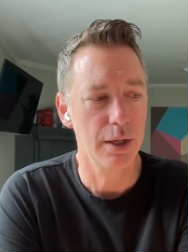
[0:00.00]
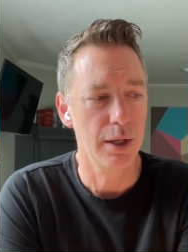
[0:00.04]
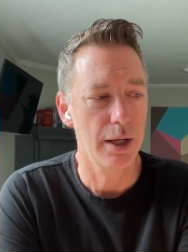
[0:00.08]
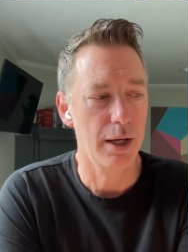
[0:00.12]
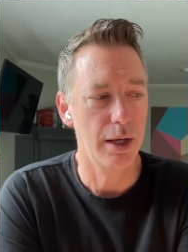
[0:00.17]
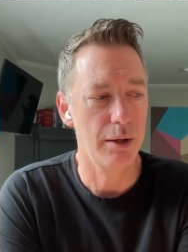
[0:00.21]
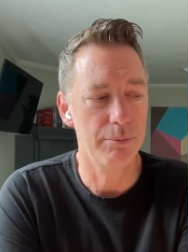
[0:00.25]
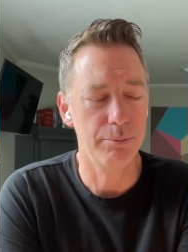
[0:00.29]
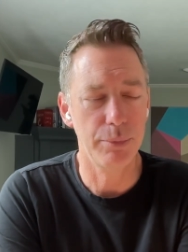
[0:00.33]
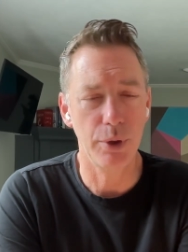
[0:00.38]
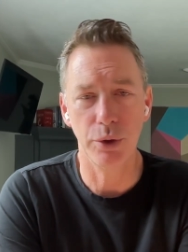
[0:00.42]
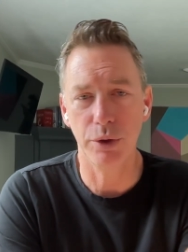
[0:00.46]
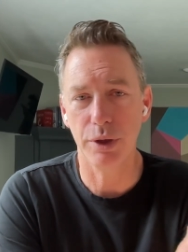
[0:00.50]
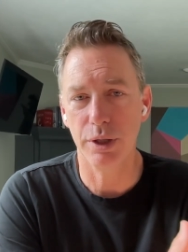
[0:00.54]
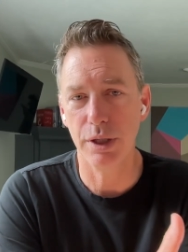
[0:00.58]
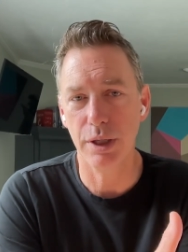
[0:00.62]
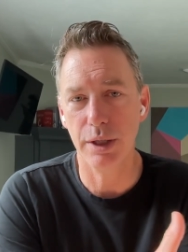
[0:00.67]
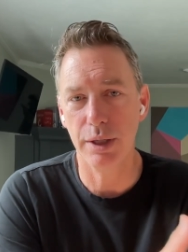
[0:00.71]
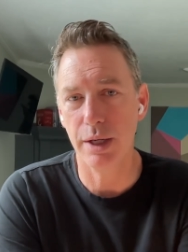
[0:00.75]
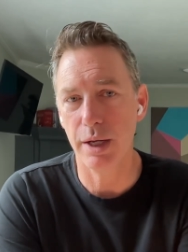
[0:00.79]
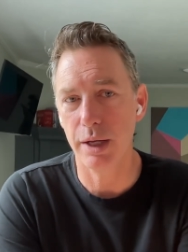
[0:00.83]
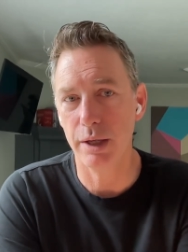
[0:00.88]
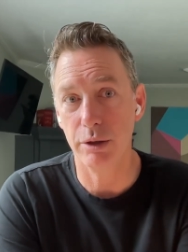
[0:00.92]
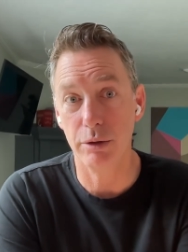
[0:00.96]
and both he
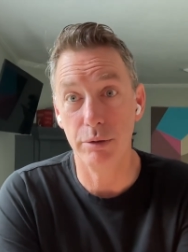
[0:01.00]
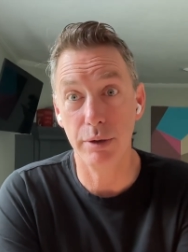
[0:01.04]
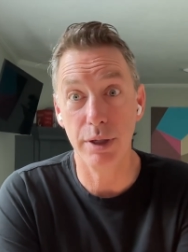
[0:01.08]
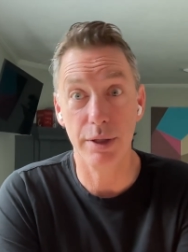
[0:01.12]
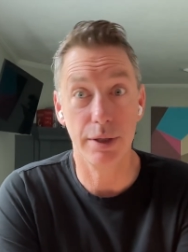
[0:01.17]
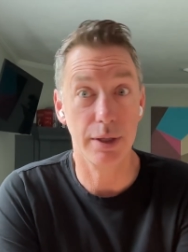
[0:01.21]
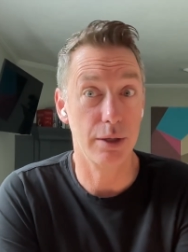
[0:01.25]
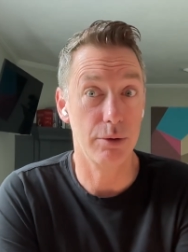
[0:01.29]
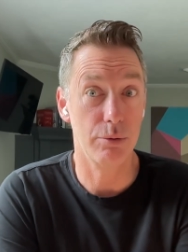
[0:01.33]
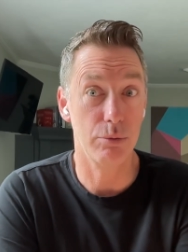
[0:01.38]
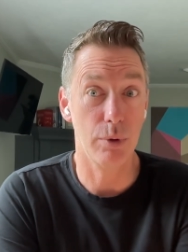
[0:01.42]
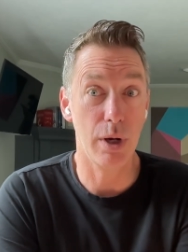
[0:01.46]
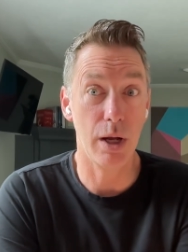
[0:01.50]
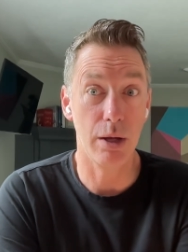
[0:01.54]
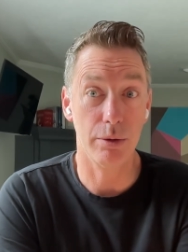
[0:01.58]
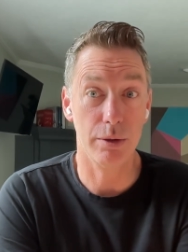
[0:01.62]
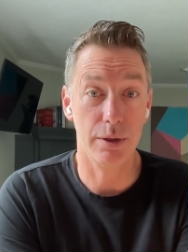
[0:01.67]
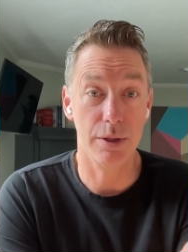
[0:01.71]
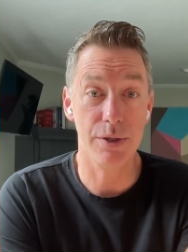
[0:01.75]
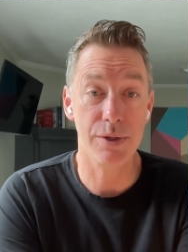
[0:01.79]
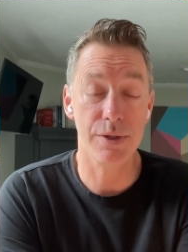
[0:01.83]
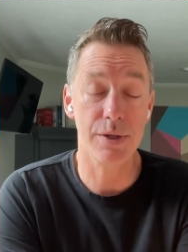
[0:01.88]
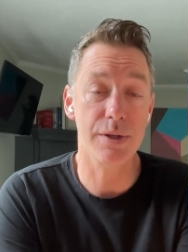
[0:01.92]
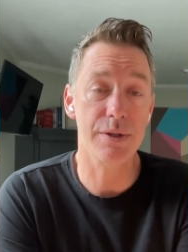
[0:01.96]
and I agreed that wow,
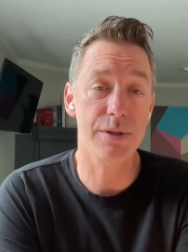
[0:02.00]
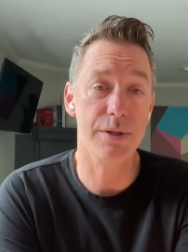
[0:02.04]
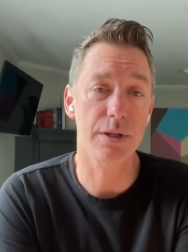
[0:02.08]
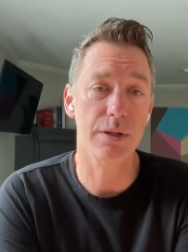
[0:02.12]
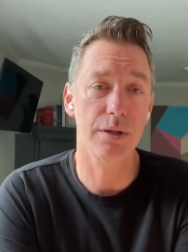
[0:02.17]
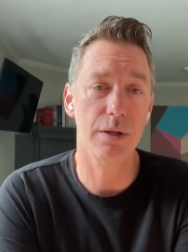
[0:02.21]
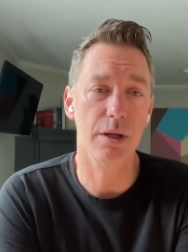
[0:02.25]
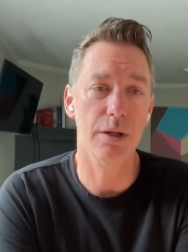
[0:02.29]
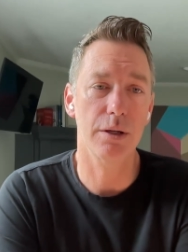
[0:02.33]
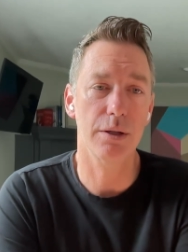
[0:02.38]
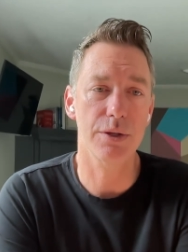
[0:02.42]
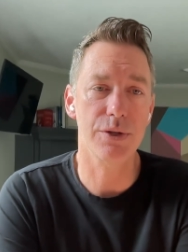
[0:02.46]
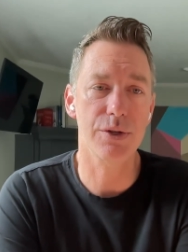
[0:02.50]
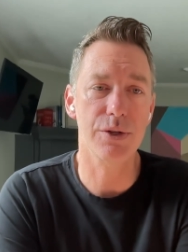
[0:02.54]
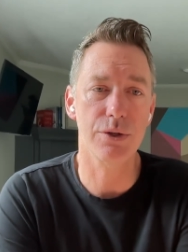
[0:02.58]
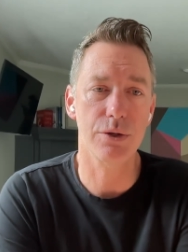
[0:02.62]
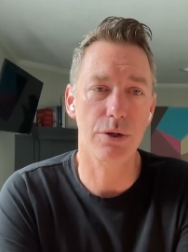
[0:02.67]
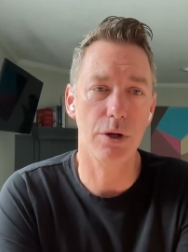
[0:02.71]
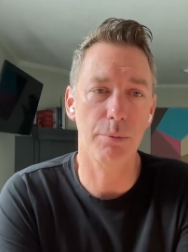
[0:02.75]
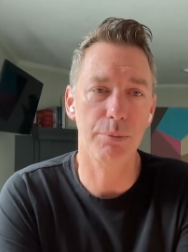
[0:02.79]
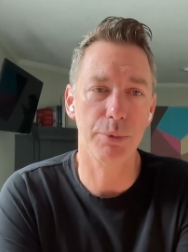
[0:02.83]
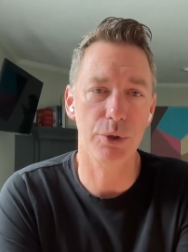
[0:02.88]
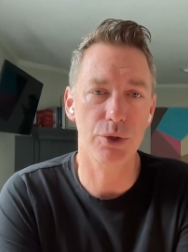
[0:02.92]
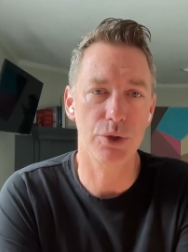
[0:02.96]
this is an this is an
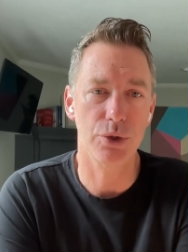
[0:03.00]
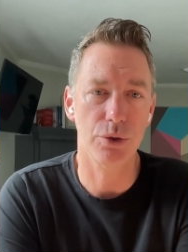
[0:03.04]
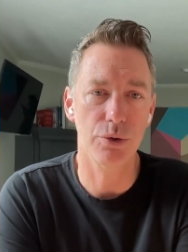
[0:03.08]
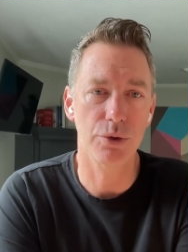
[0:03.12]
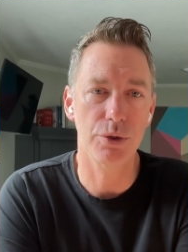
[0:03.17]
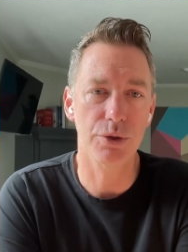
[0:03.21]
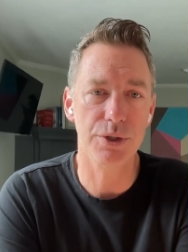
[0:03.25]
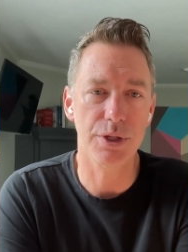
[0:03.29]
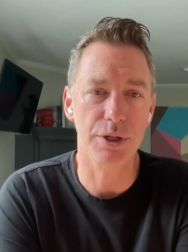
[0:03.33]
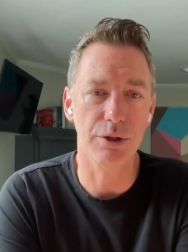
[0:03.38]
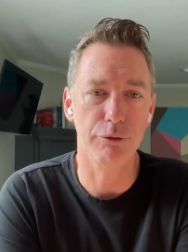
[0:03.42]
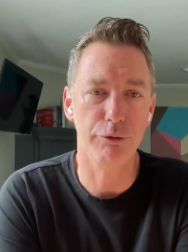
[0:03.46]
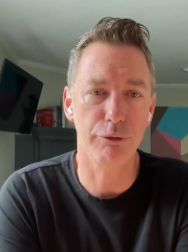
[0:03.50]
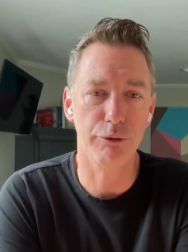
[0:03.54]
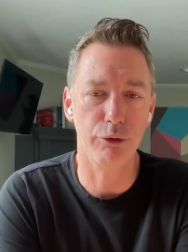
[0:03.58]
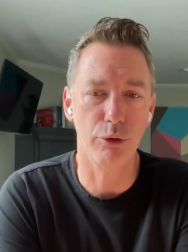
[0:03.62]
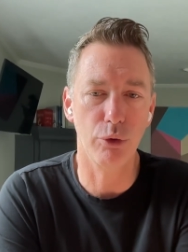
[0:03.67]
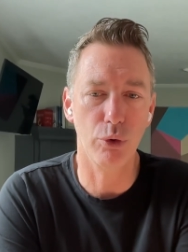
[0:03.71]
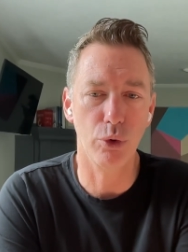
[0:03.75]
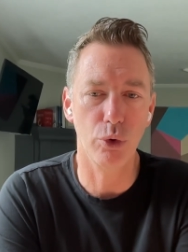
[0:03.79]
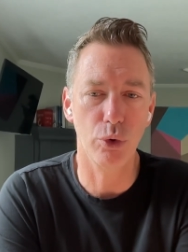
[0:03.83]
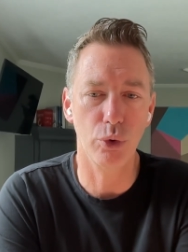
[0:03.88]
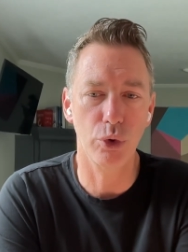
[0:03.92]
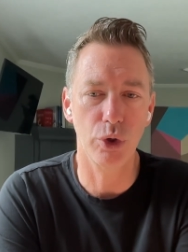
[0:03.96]
opportunity
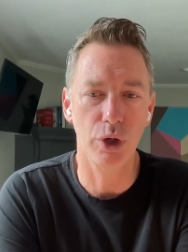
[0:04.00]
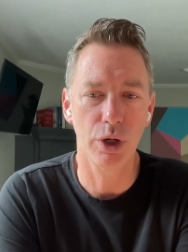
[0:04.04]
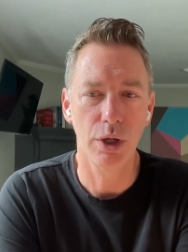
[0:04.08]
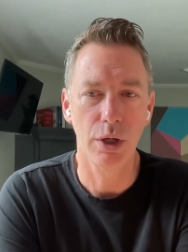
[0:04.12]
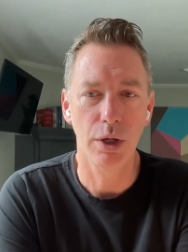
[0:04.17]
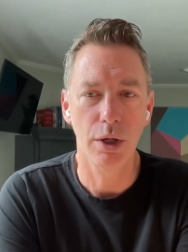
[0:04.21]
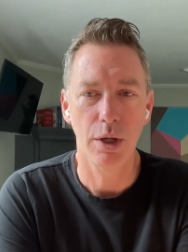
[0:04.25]
for